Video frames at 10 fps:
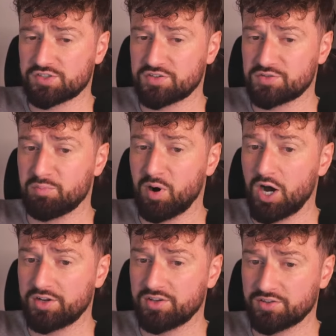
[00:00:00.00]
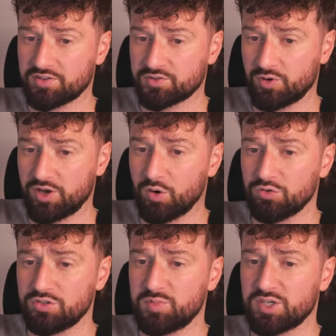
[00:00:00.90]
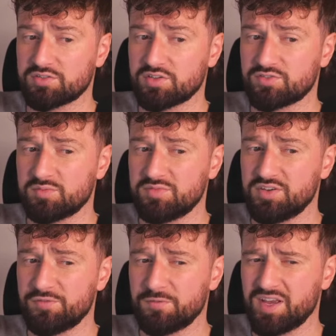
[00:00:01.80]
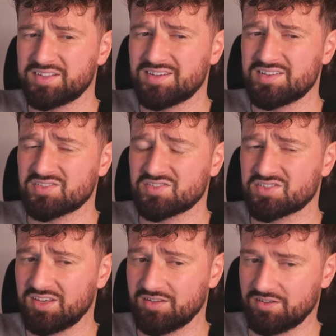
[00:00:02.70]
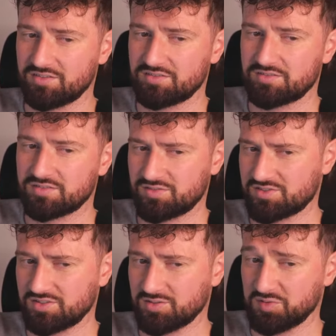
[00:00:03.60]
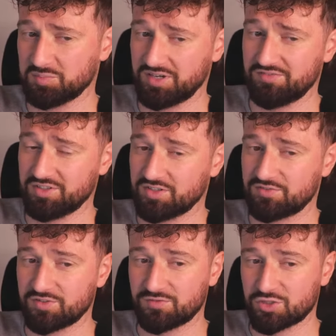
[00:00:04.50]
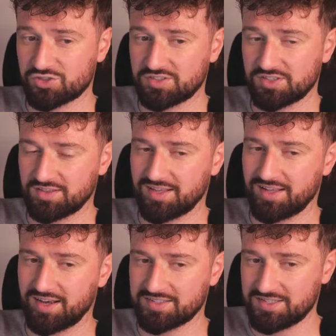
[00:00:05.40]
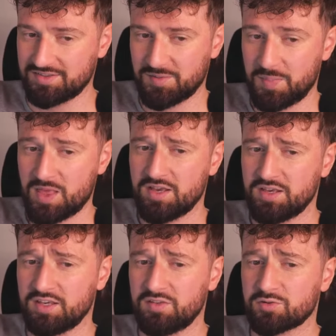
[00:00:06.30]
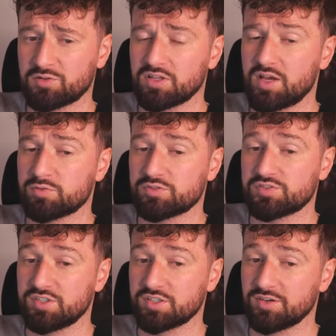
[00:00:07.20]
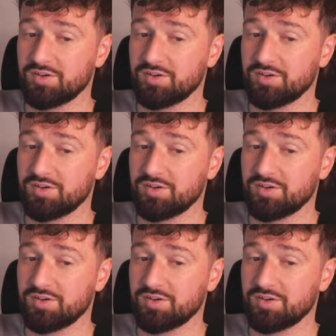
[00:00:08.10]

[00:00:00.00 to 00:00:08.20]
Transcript: his body in this way only because of some defect in his skin. So this is a little bit of a different version than that hadith. Either leprosy